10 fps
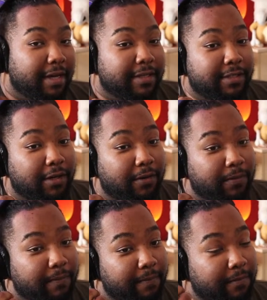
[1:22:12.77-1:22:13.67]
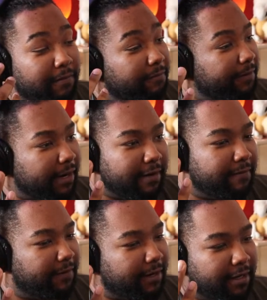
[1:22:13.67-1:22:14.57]
so very,
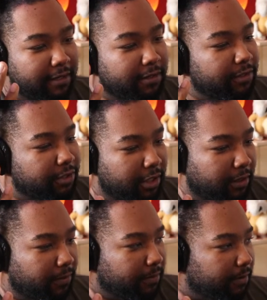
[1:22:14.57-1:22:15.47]
very good show.